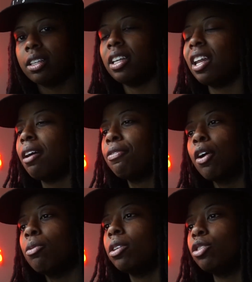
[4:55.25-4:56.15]
then I'll
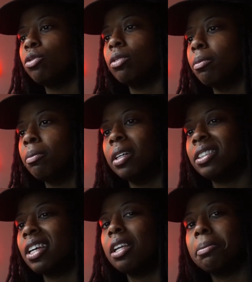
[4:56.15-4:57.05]
fuck with you. But
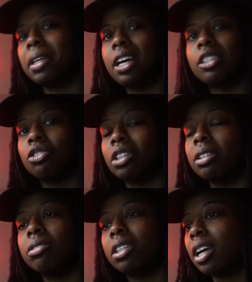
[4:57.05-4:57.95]
selling me that
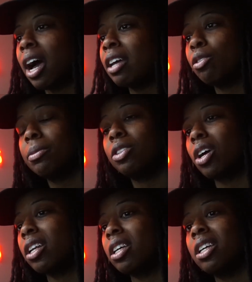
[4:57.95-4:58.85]
dream shit, I don't be
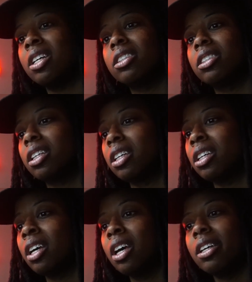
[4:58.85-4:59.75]
trying to hear
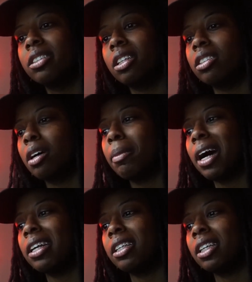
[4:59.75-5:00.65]
shit to
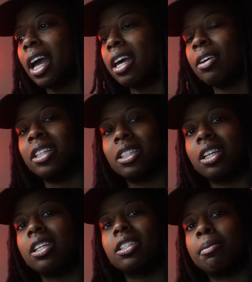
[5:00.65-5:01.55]
somebody, yeah,
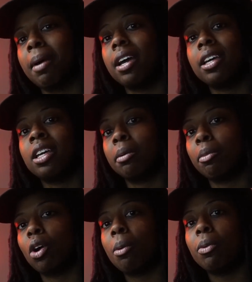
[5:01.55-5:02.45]
listen, in my hand,
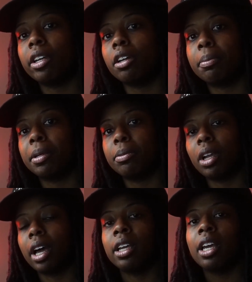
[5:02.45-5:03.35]
bro. I'm one of them people,
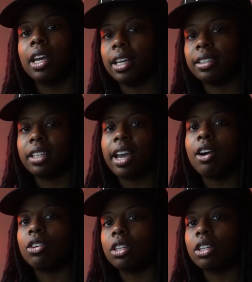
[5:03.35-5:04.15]
like, it sound